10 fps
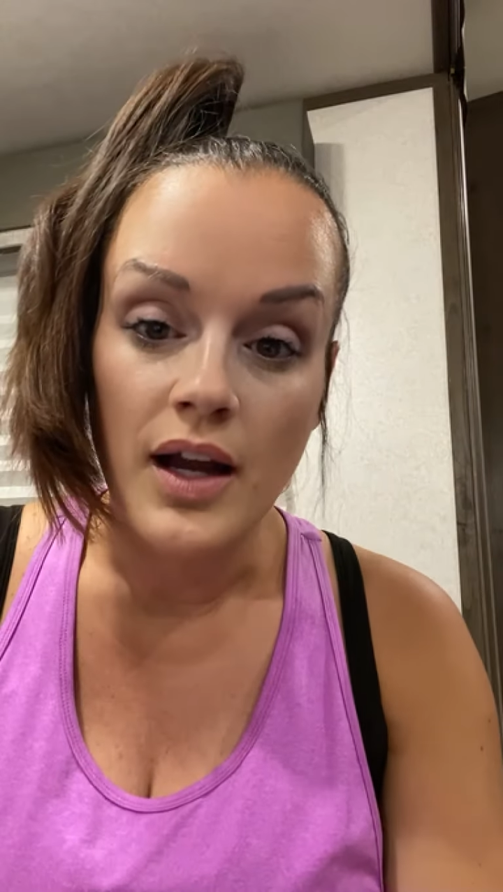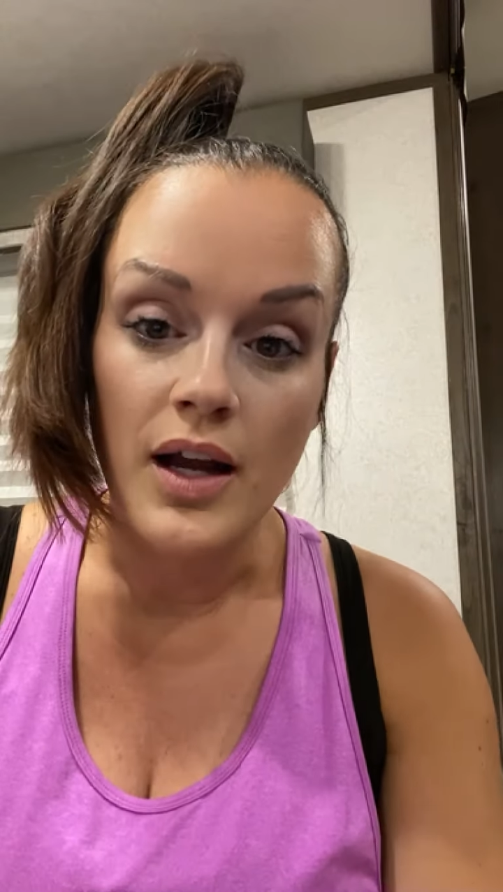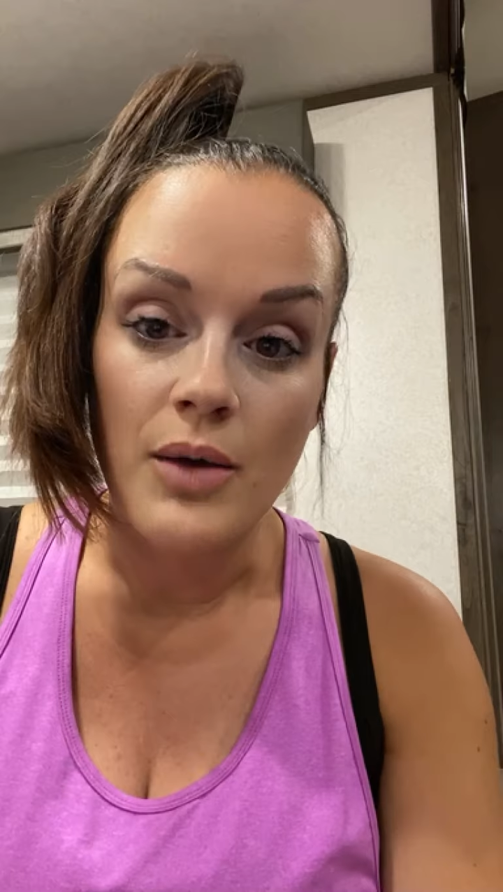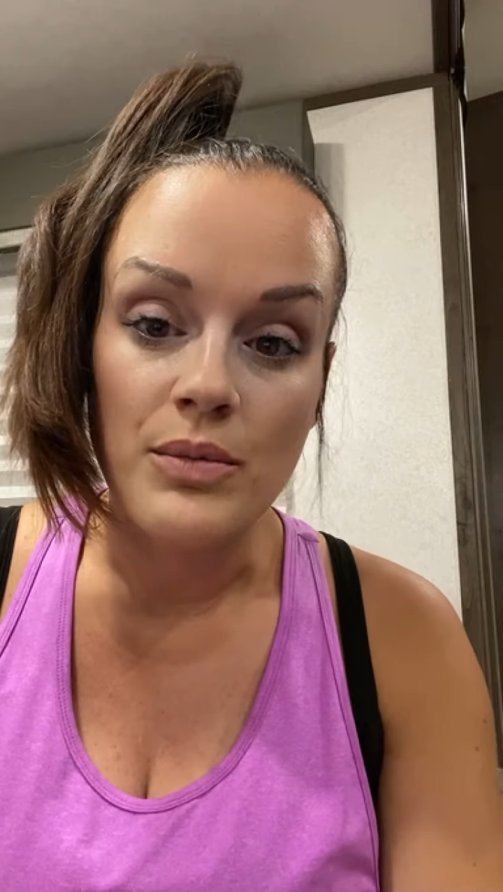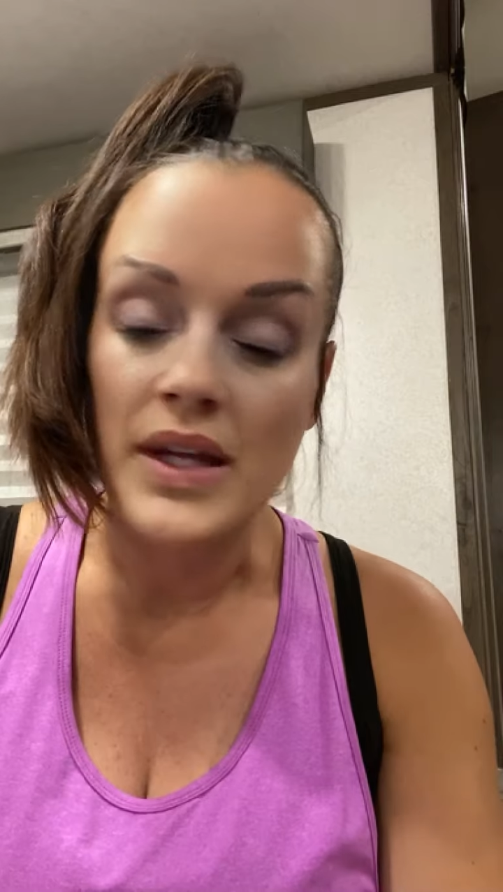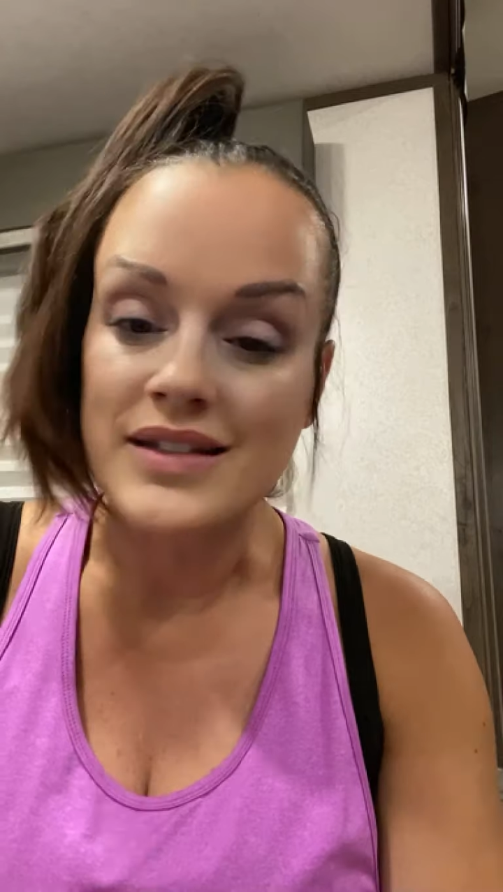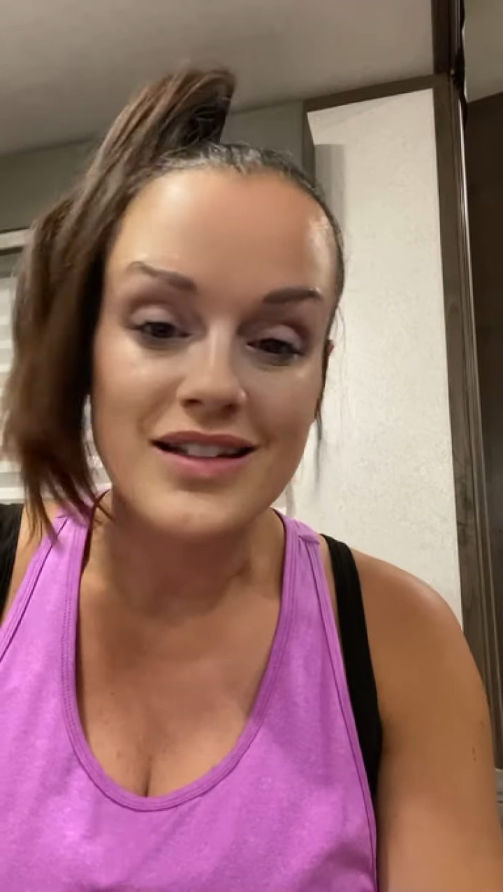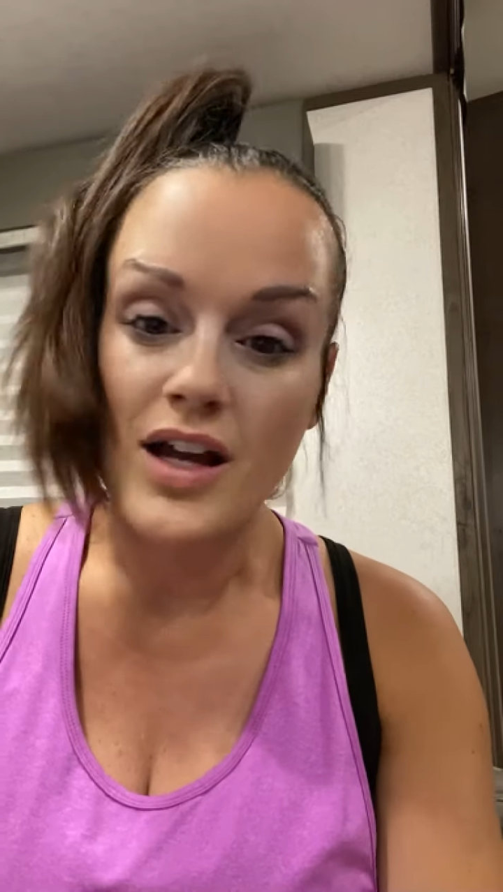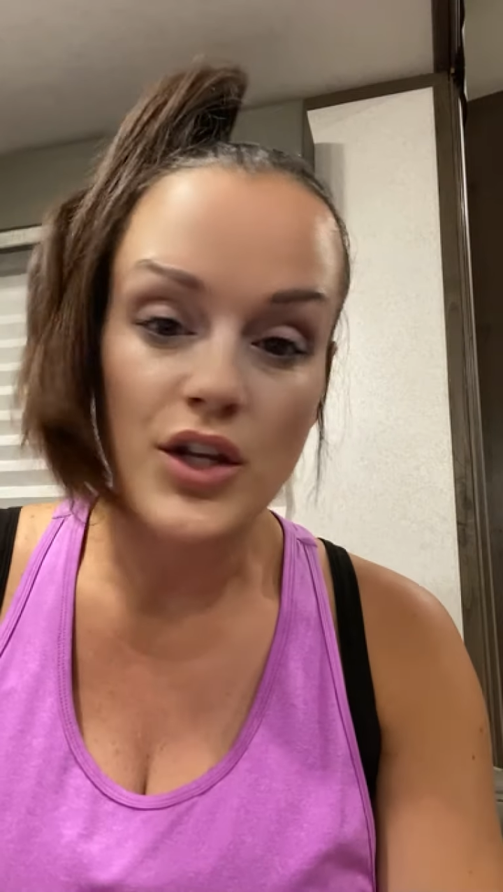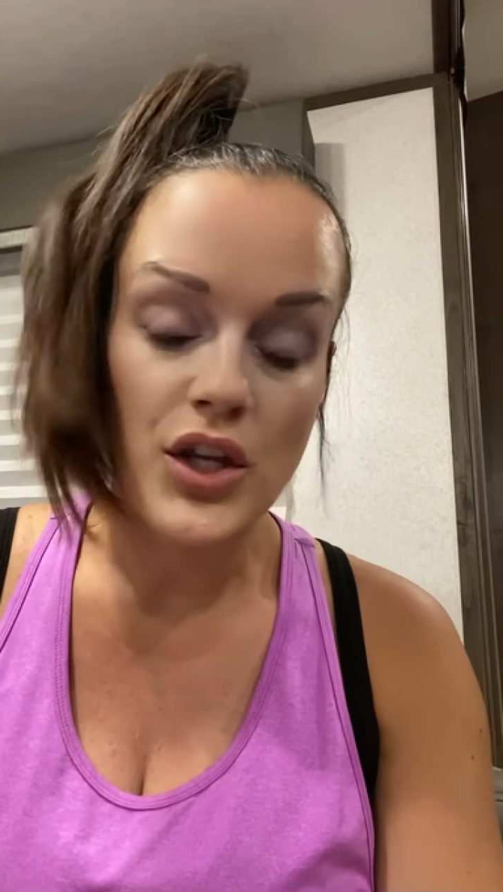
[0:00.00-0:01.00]
It's
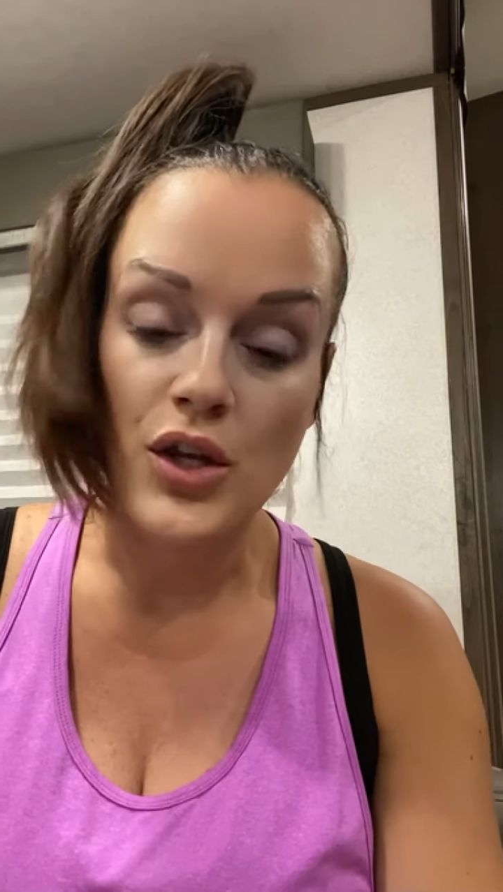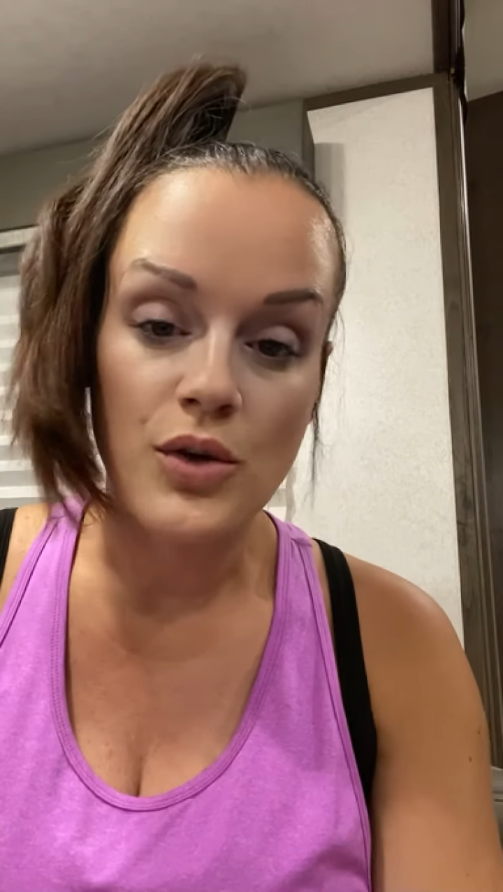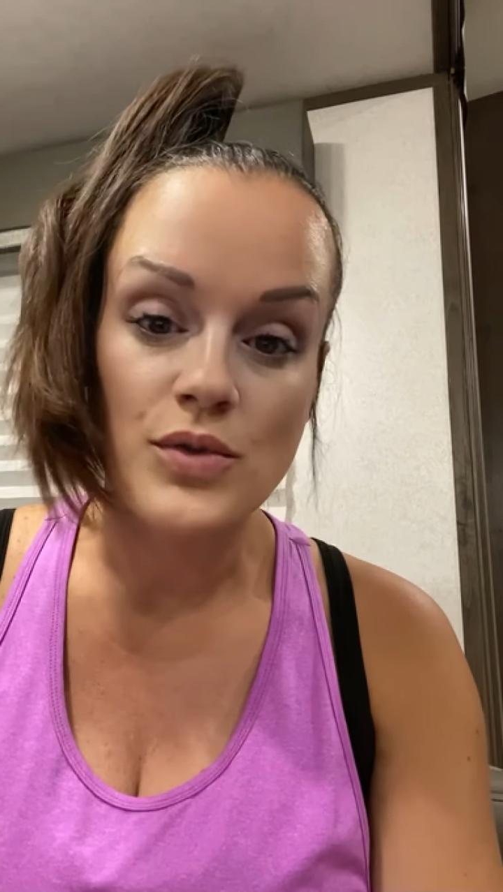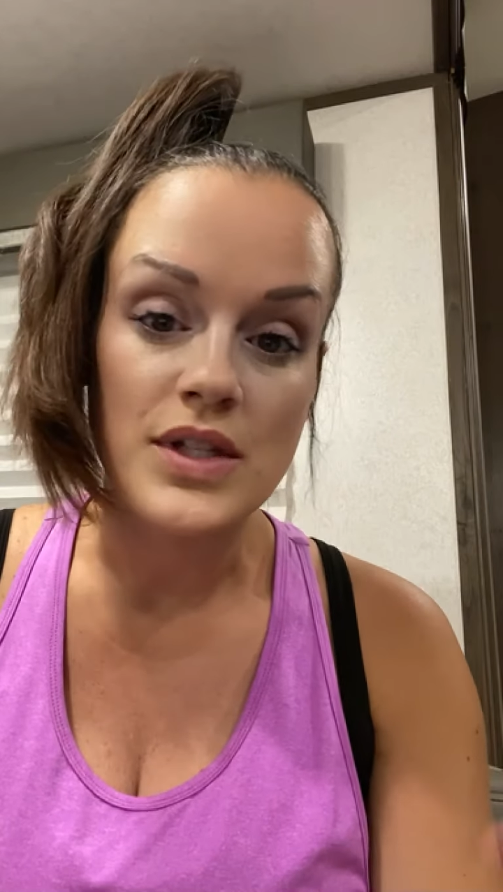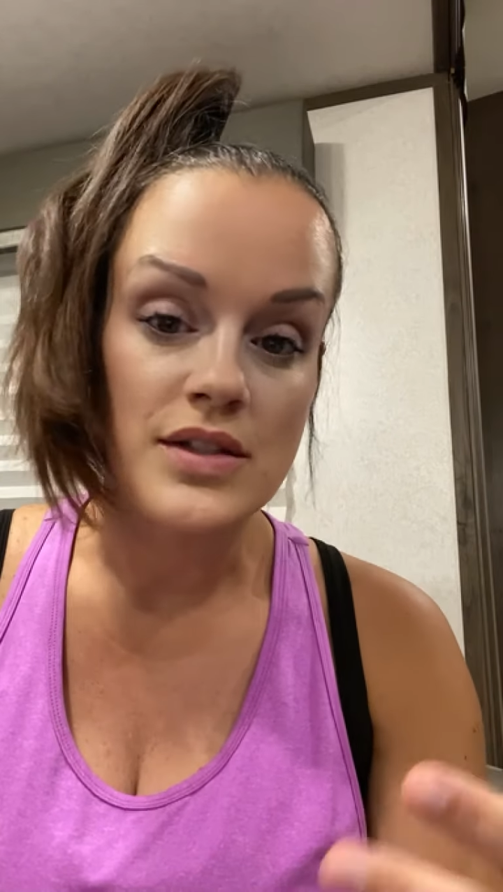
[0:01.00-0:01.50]
not cute.